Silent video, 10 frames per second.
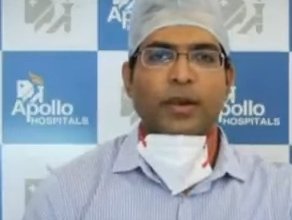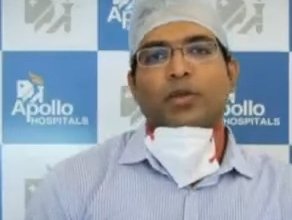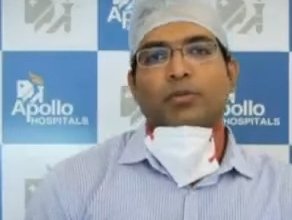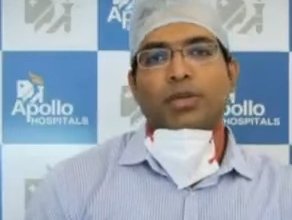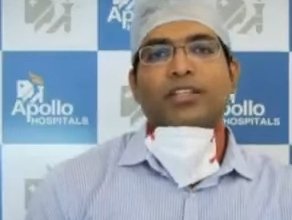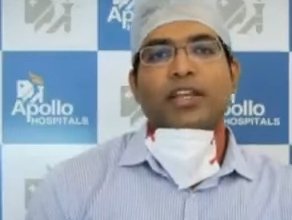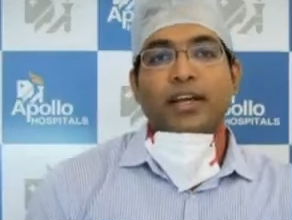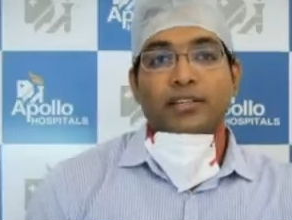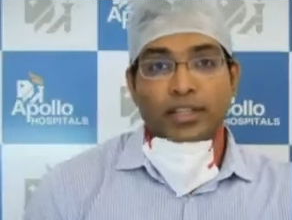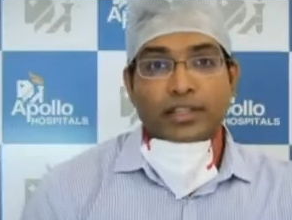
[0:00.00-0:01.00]
But there
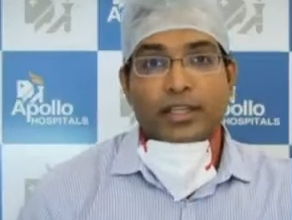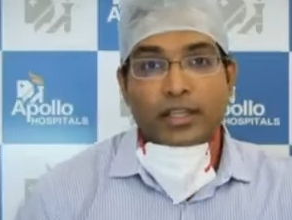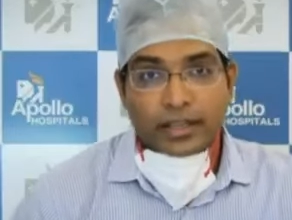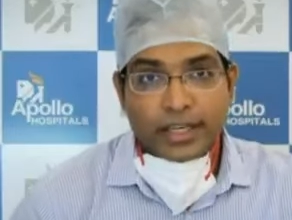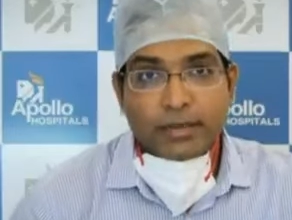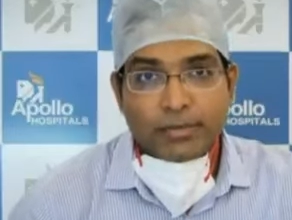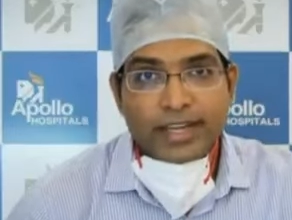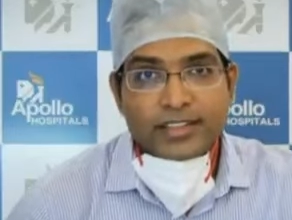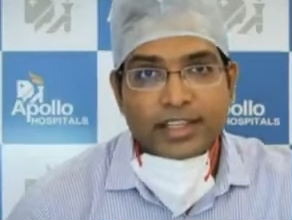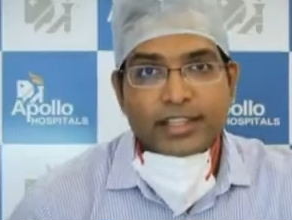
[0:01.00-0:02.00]
are certain red
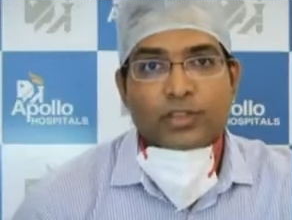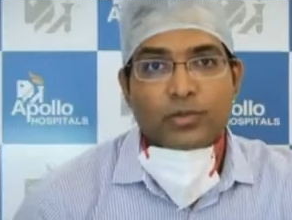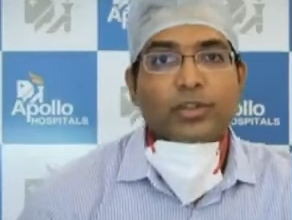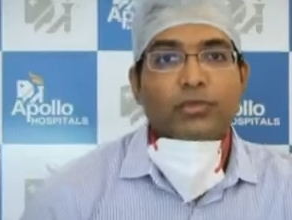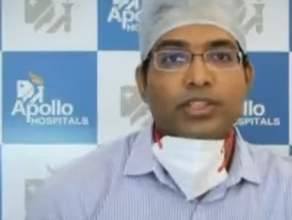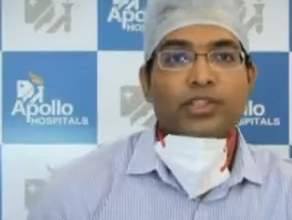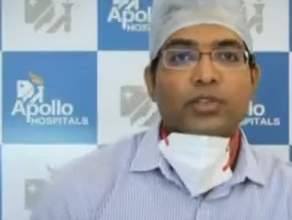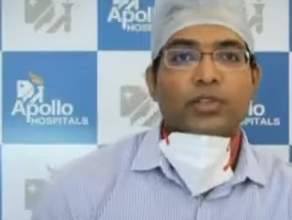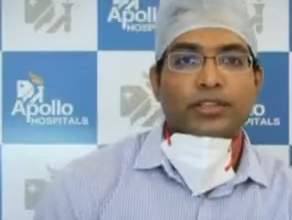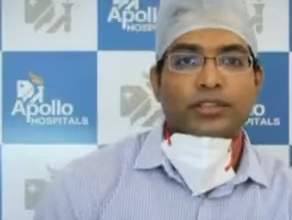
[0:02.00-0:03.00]
flag signs when we
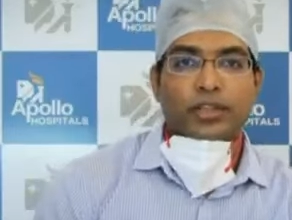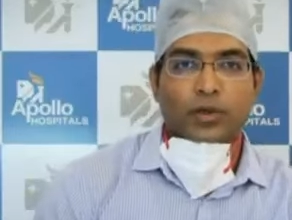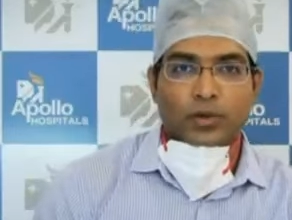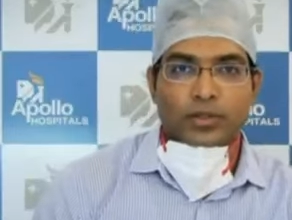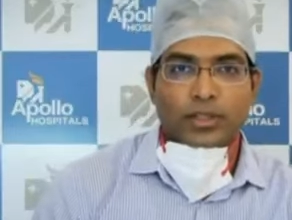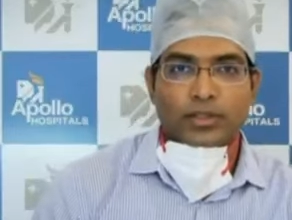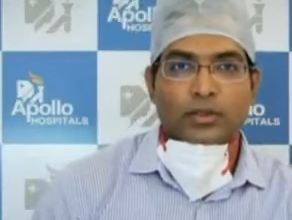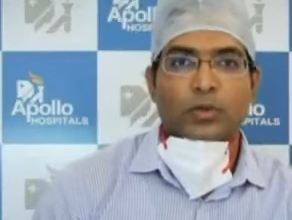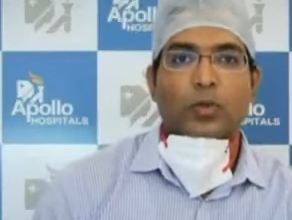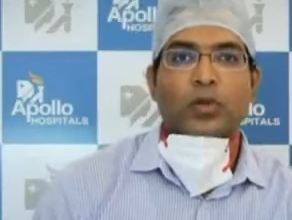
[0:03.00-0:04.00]
should consult a doctor
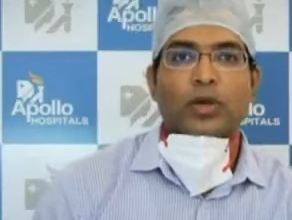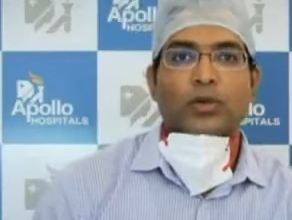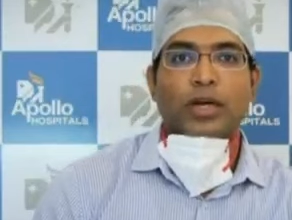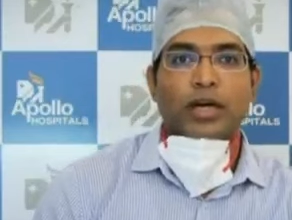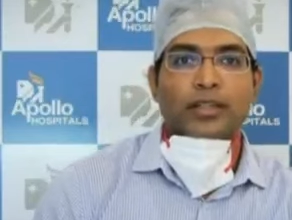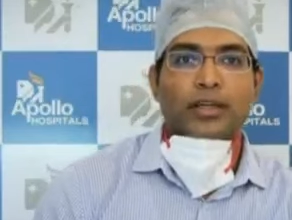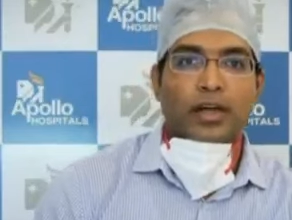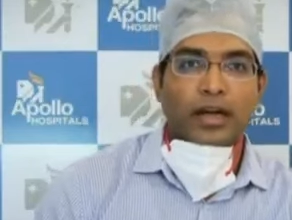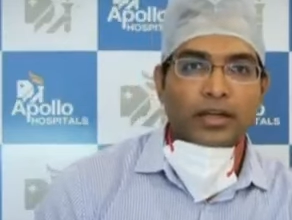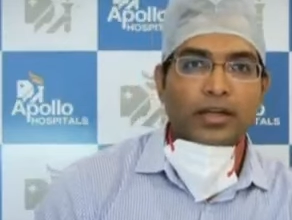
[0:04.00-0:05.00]
to rule out other
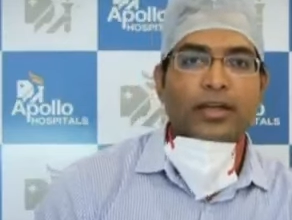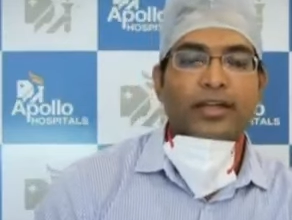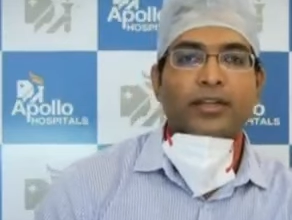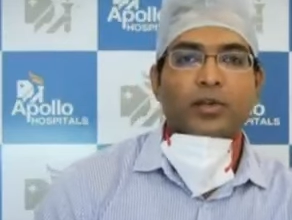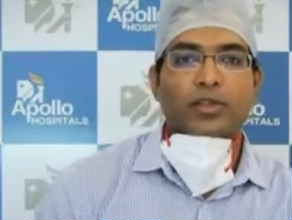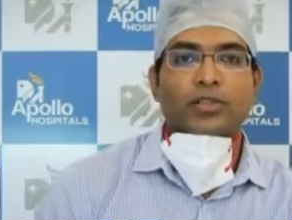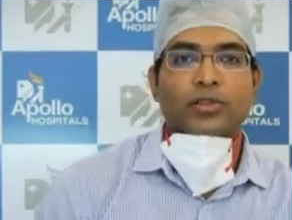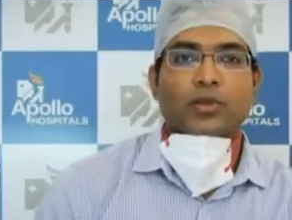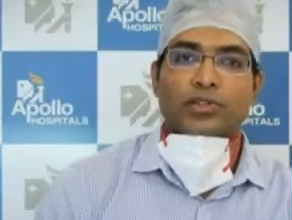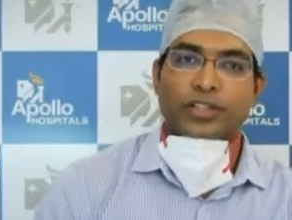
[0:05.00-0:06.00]
underlying cause
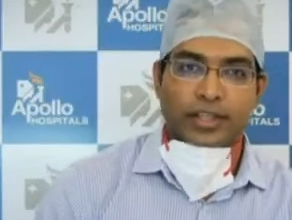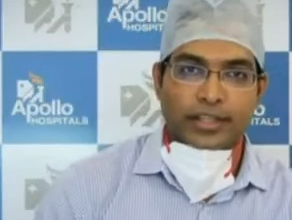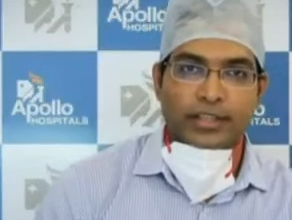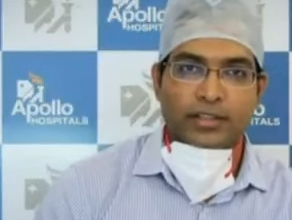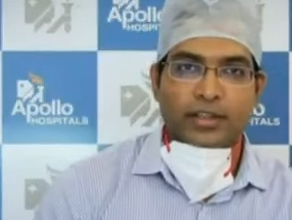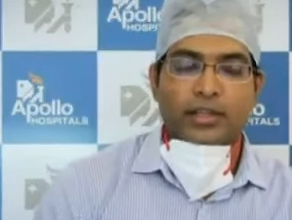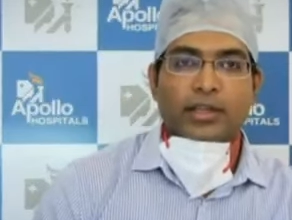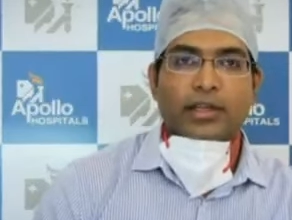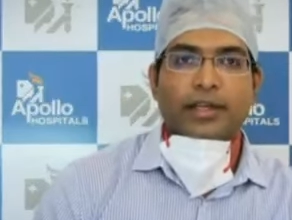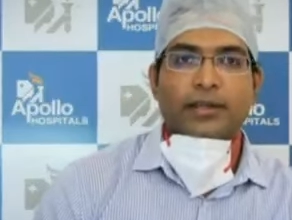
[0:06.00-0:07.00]
causing headache,
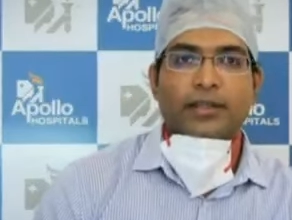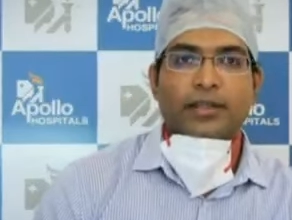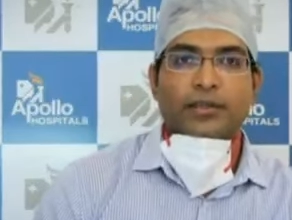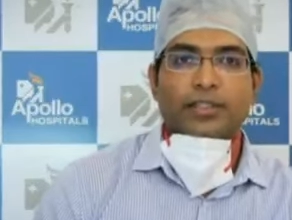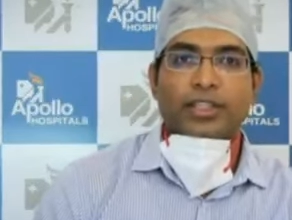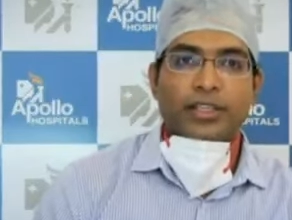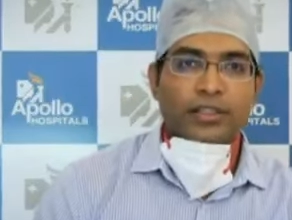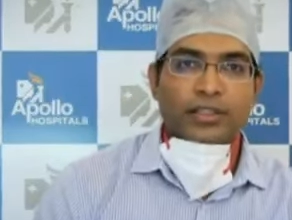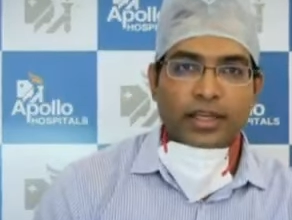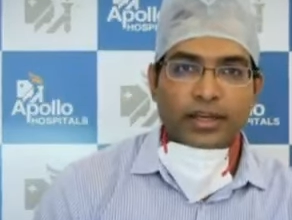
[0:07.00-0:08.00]
like
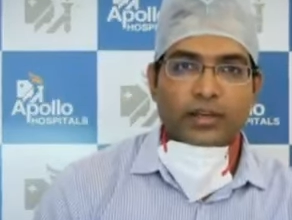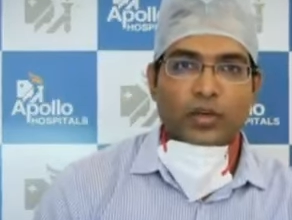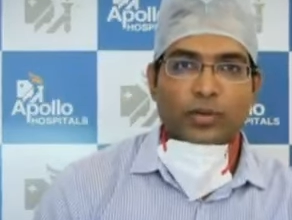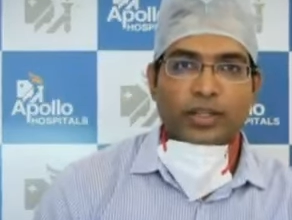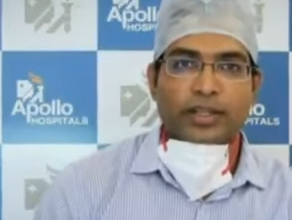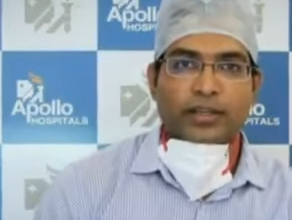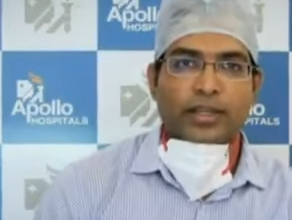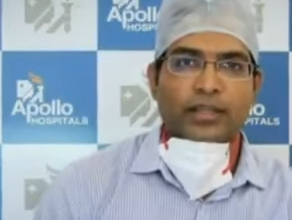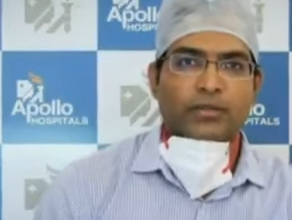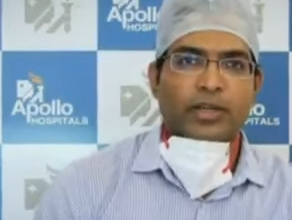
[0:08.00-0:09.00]
changing character of headache,
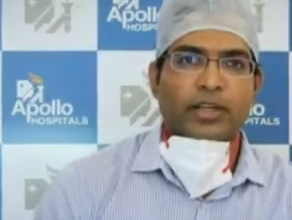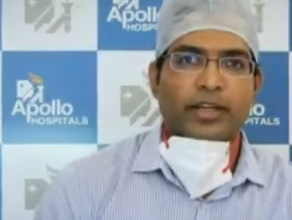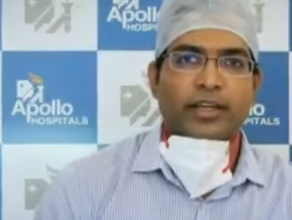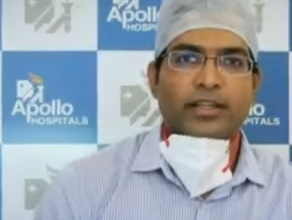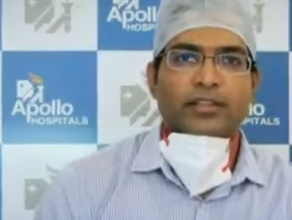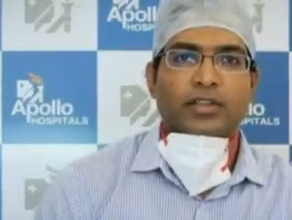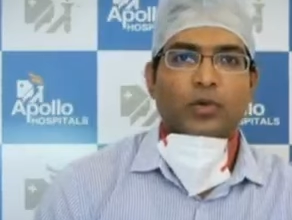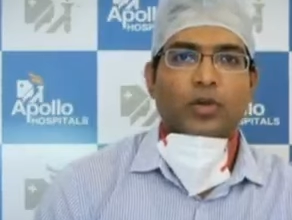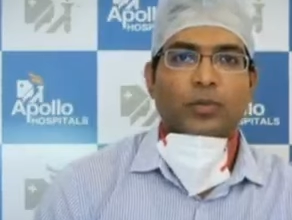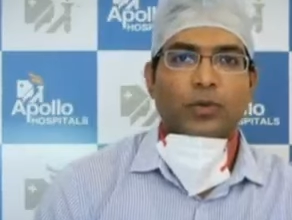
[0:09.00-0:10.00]
like when headache is
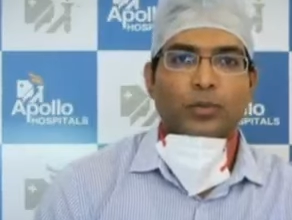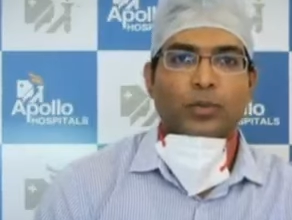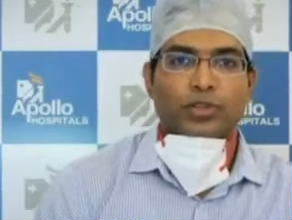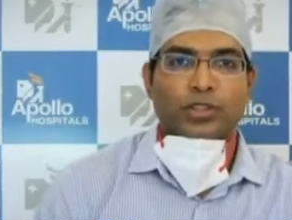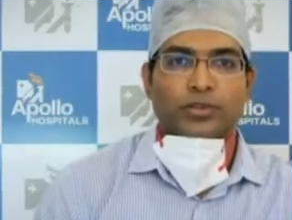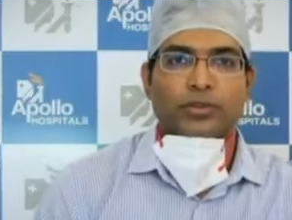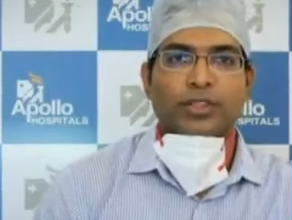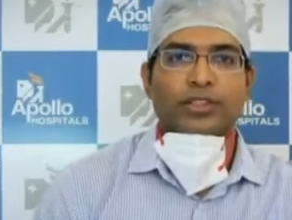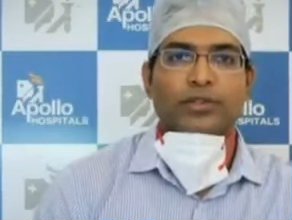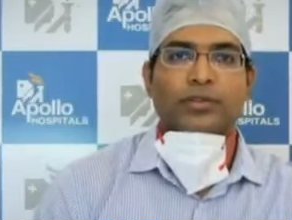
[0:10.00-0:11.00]
out of proportion,
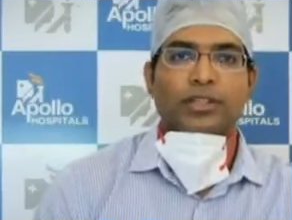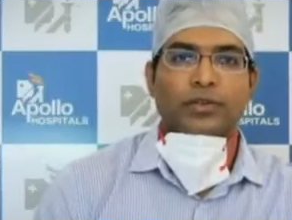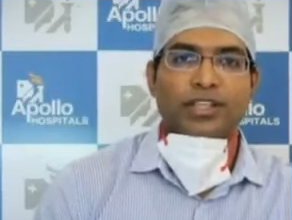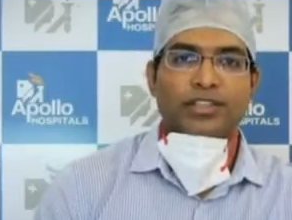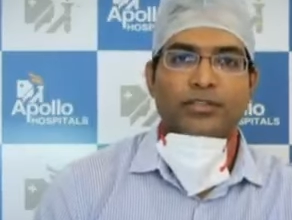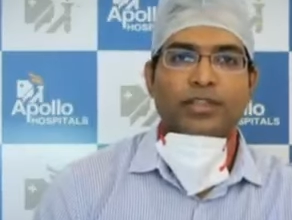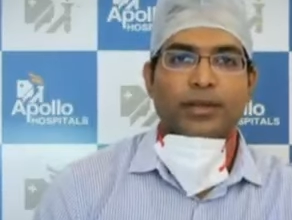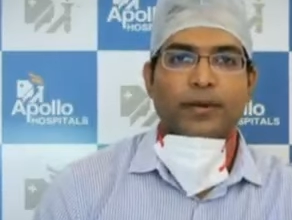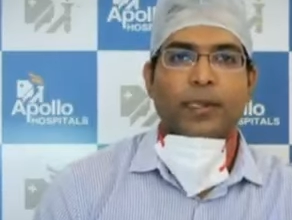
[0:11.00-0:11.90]
which is very, very severe.